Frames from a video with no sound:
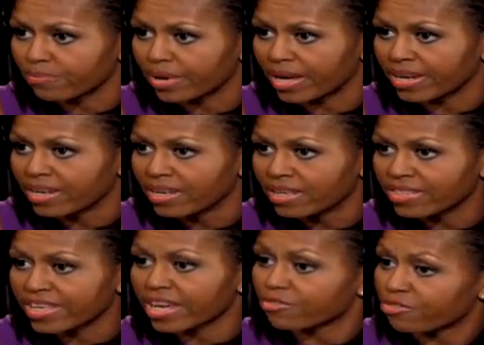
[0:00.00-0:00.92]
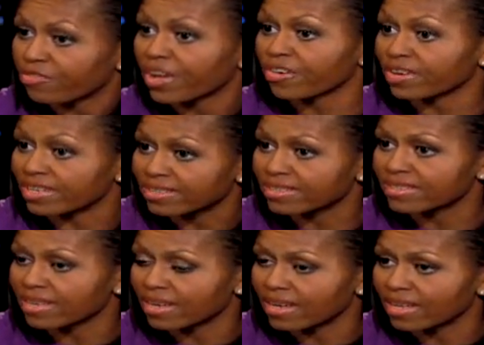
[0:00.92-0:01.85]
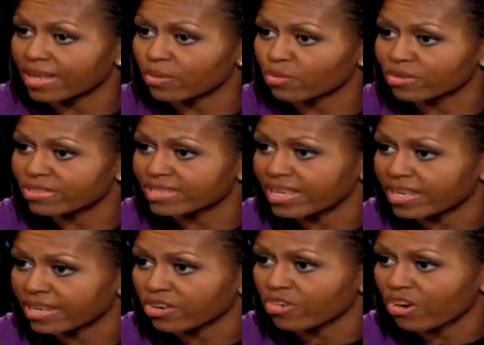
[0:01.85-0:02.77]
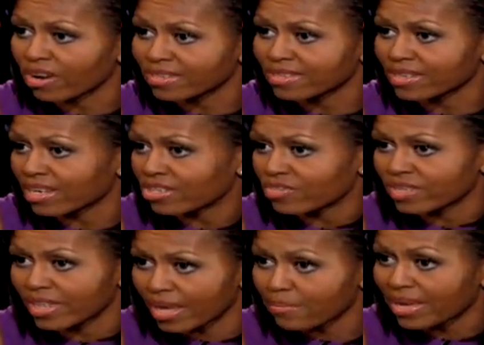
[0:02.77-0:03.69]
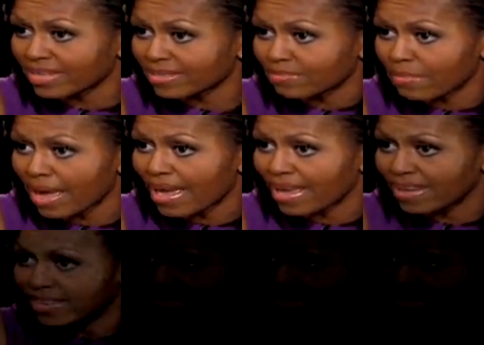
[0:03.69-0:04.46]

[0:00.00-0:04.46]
But the unfairness that we're seeing across the country, that makes him mad.